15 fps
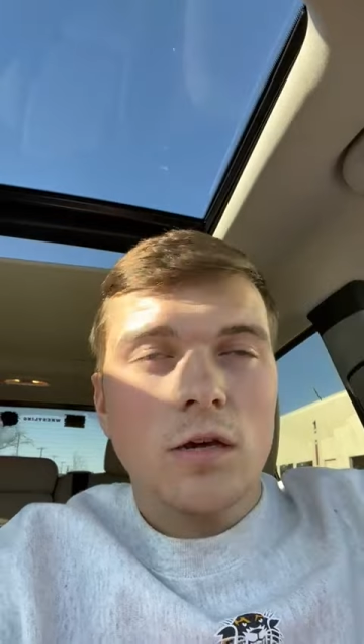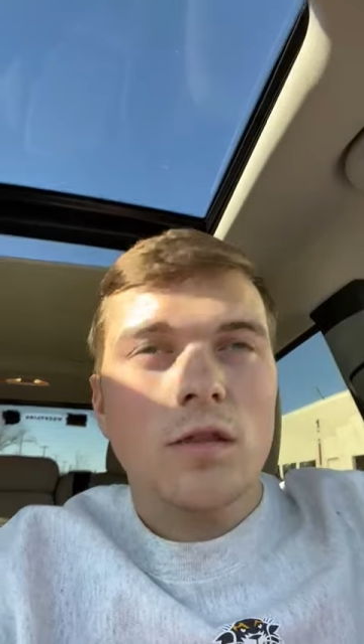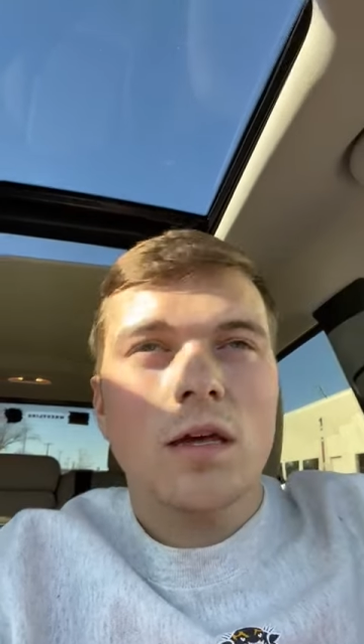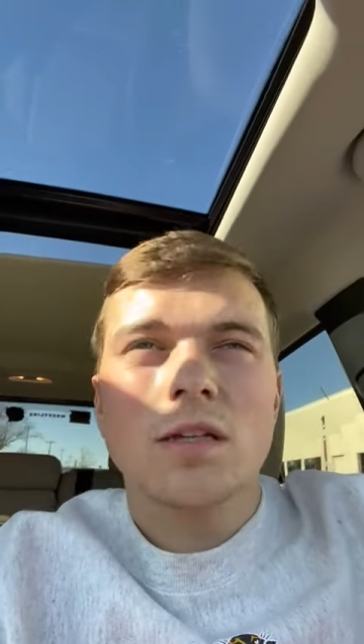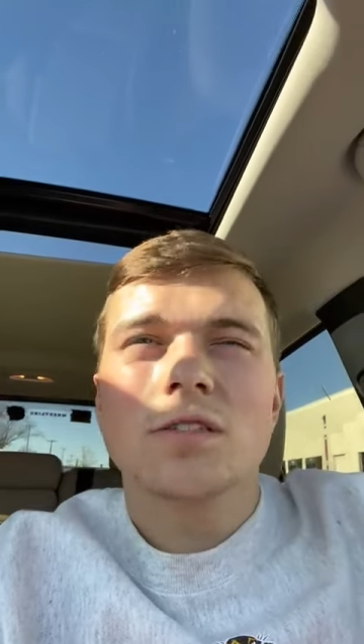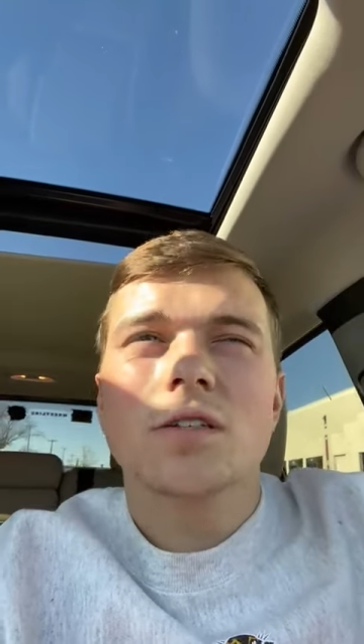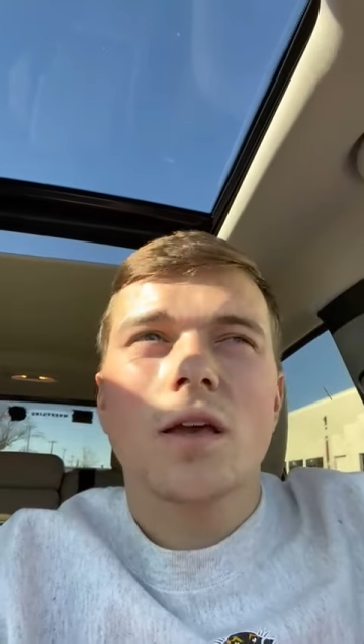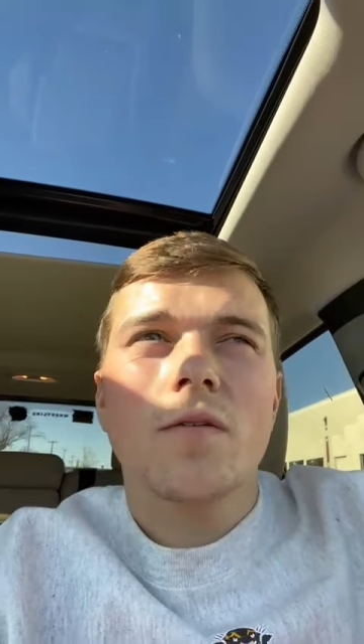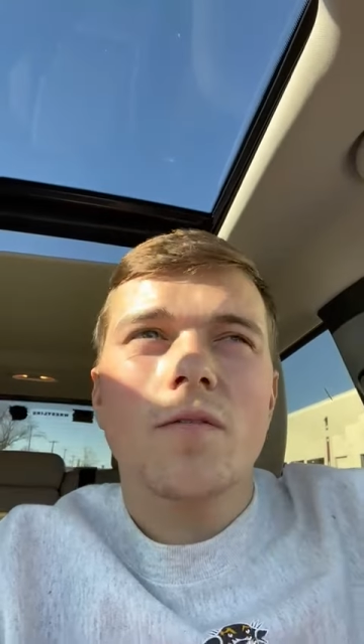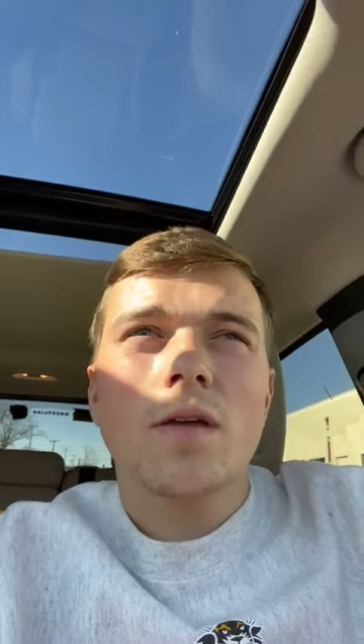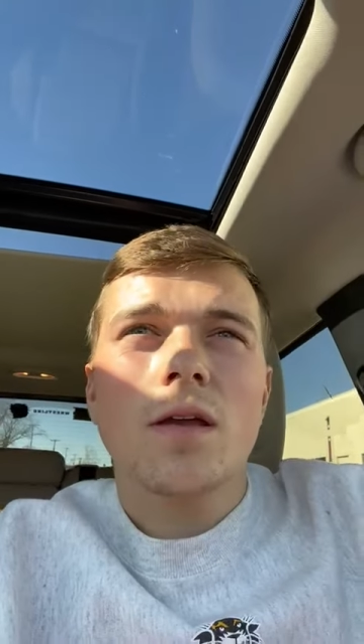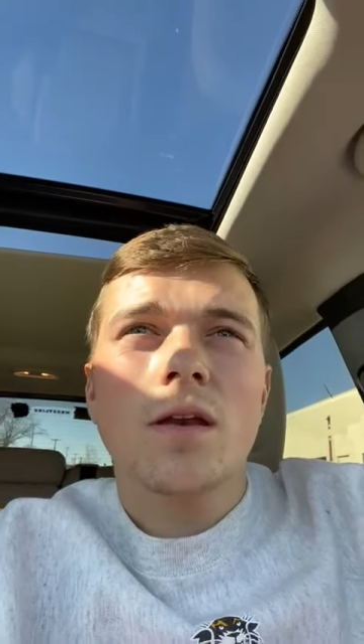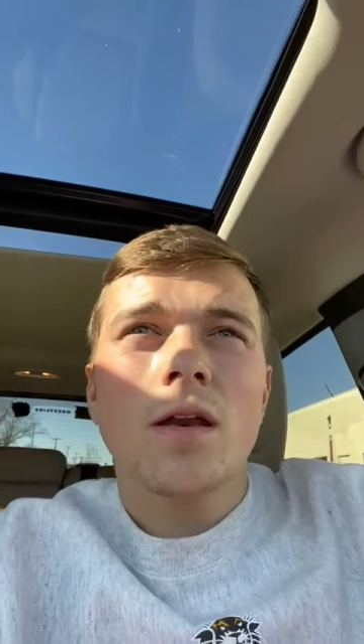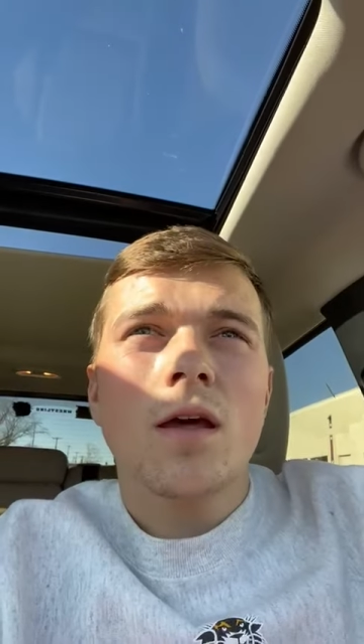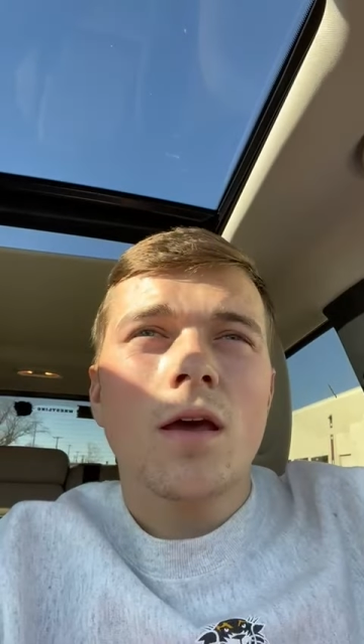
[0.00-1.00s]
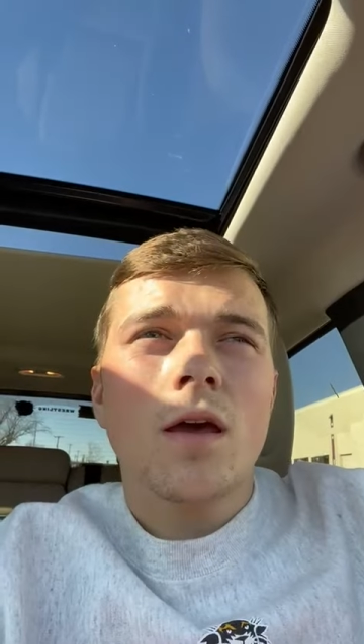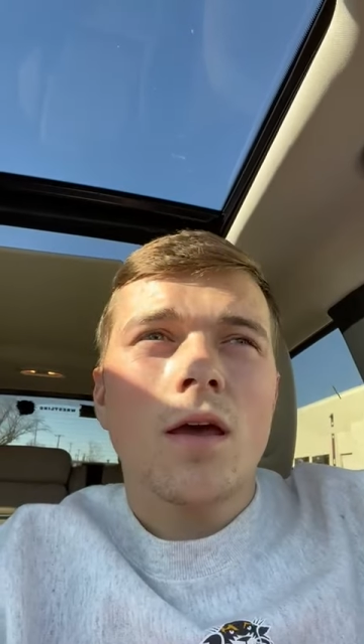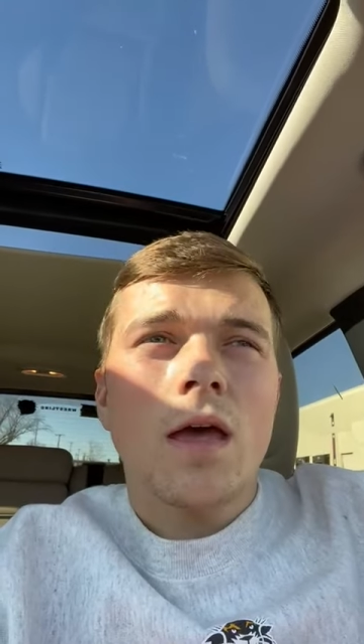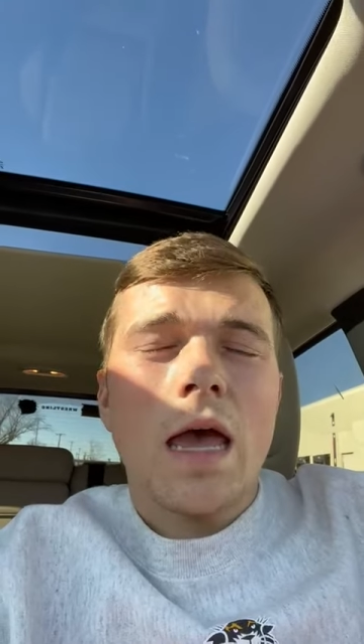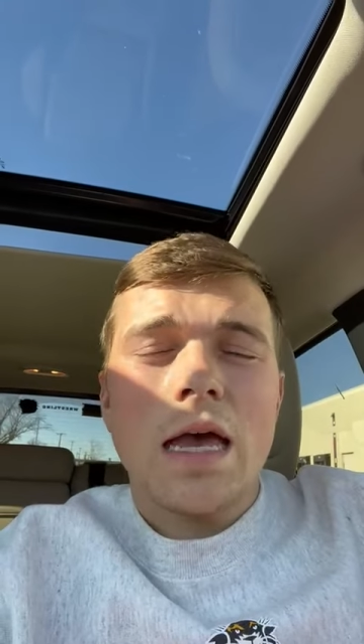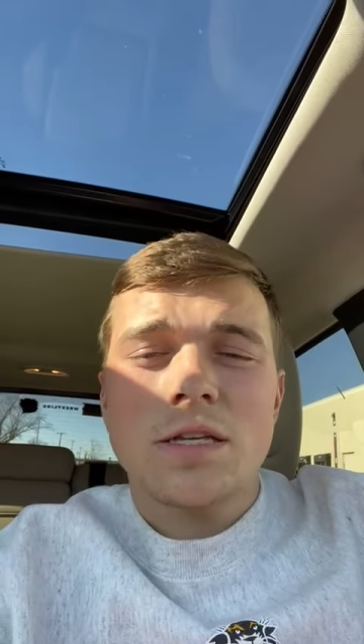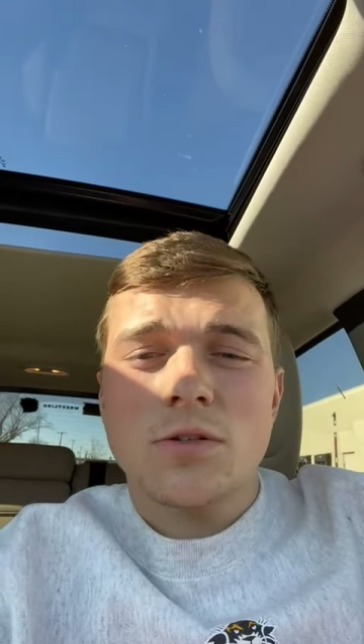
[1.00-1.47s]
Thanksgiving
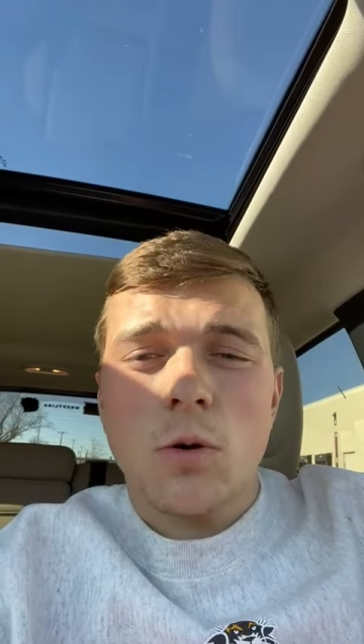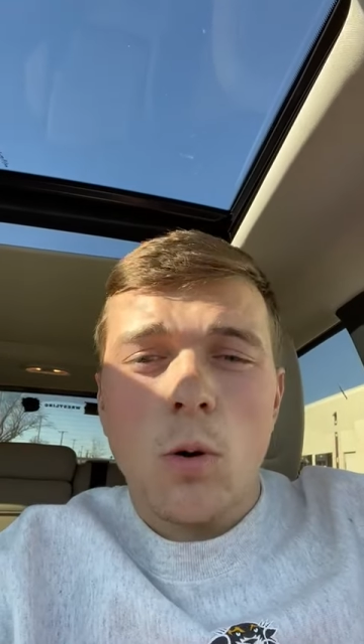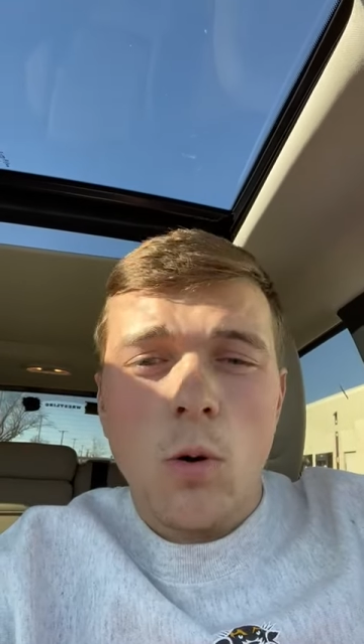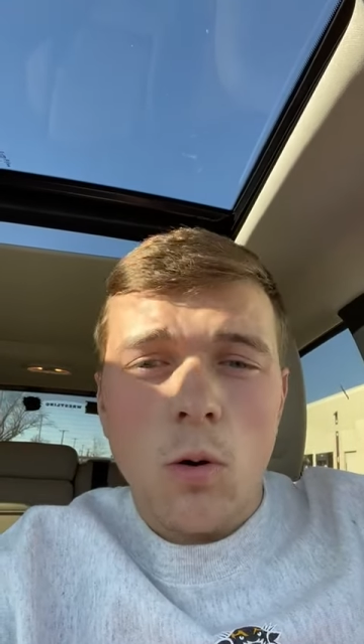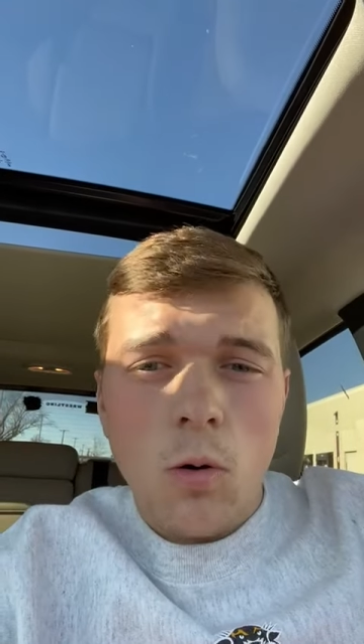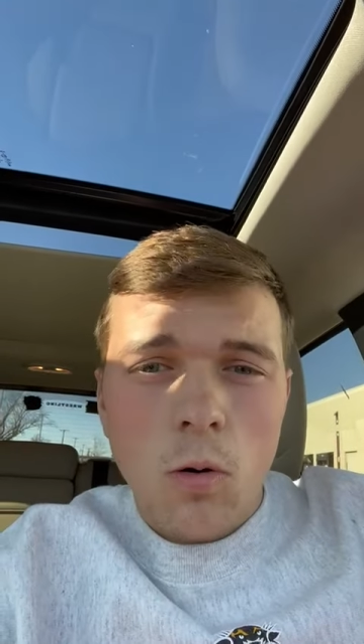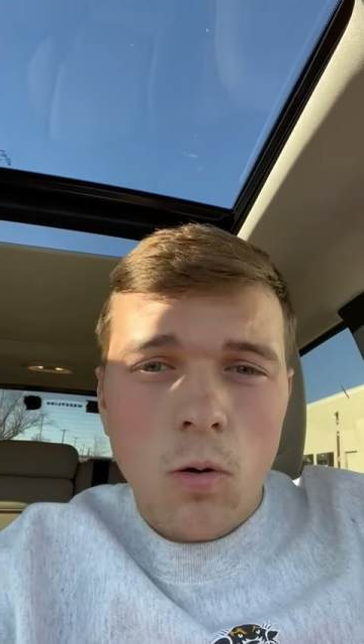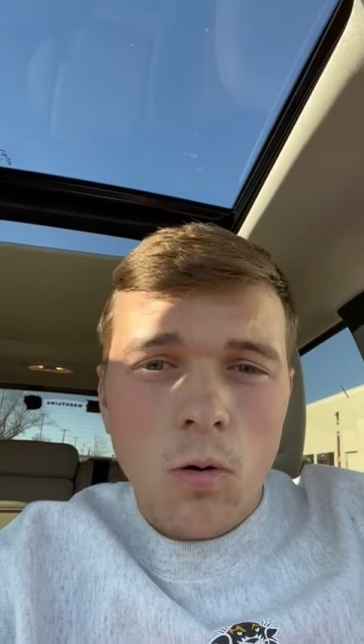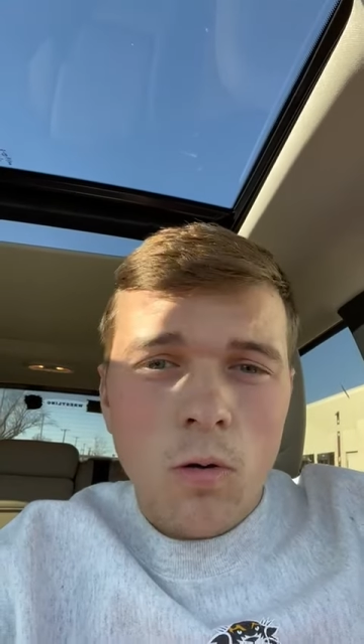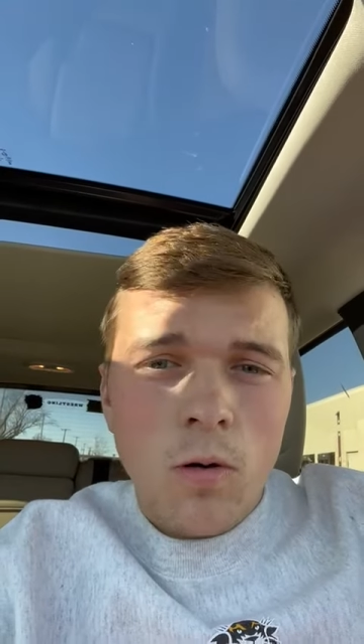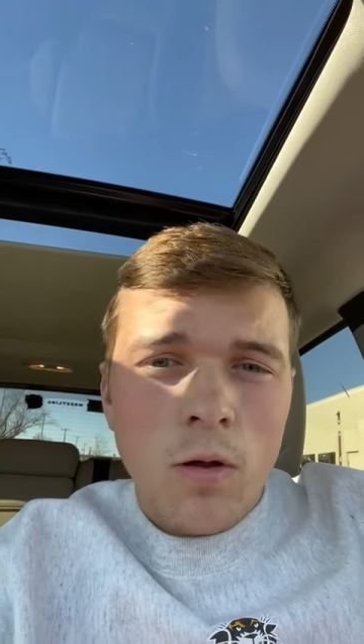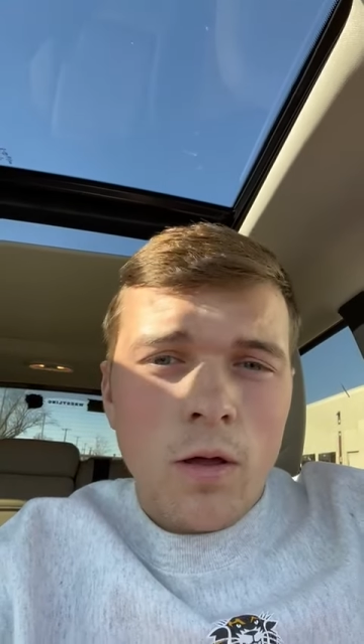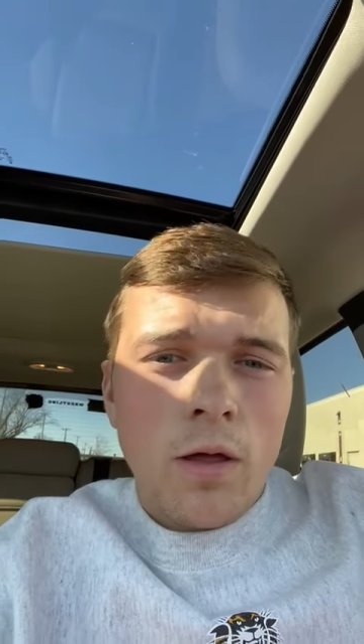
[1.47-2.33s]
as a whole.